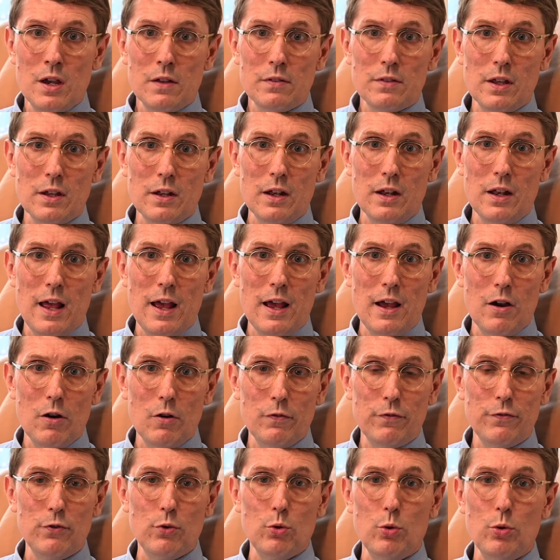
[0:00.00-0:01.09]
that allow
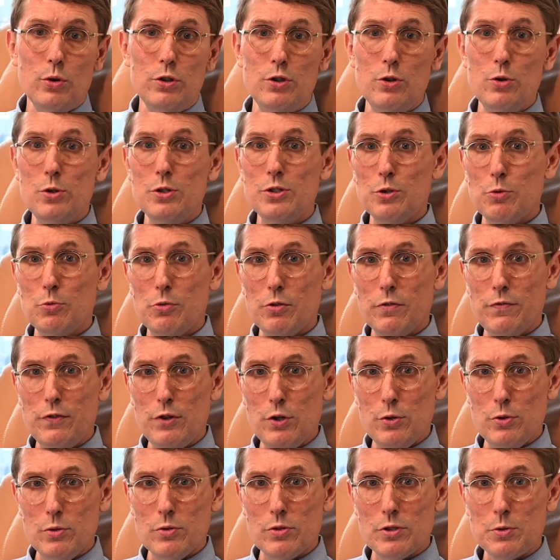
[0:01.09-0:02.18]
for user
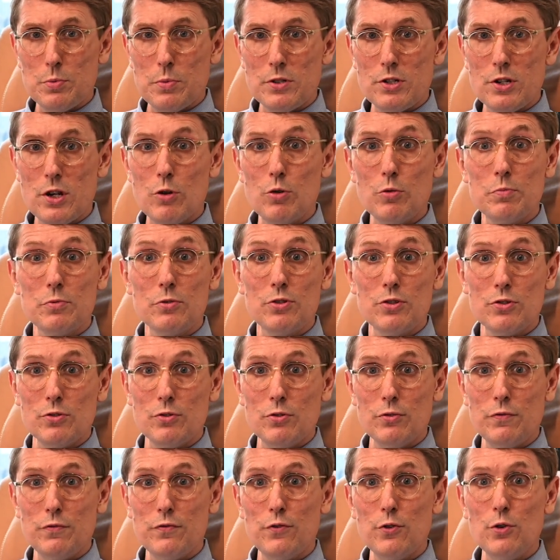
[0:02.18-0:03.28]
reviews, which help to
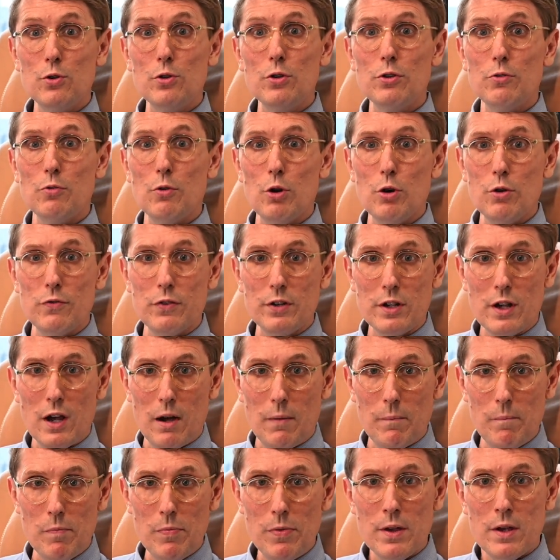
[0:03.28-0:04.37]
further
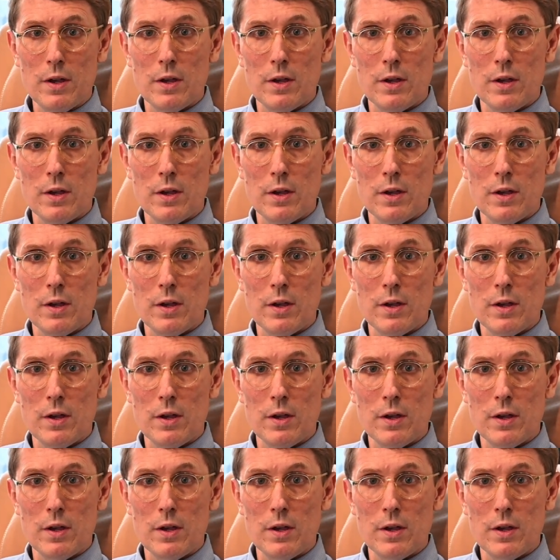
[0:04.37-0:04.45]
overcome